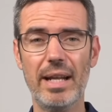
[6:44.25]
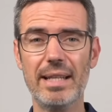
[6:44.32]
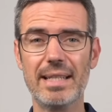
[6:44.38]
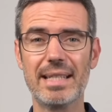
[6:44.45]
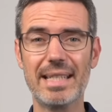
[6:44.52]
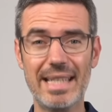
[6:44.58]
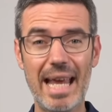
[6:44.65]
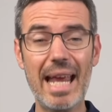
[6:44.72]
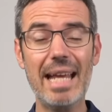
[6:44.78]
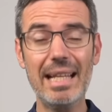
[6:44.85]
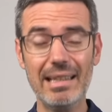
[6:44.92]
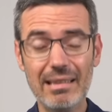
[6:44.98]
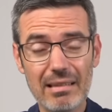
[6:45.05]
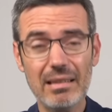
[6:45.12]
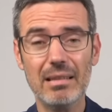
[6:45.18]
and
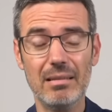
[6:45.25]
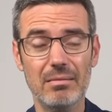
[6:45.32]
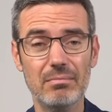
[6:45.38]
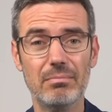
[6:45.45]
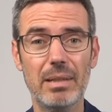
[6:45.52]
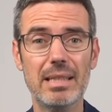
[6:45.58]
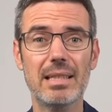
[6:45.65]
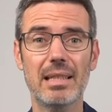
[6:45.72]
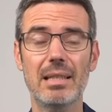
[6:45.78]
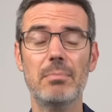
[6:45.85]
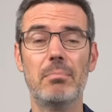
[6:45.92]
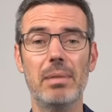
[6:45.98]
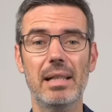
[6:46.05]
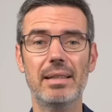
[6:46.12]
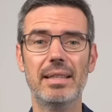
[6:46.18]
scale basically
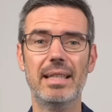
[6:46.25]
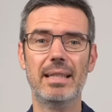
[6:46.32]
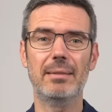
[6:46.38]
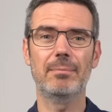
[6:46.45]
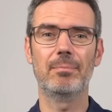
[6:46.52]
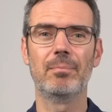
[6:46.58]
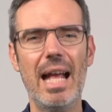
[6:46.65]
built in.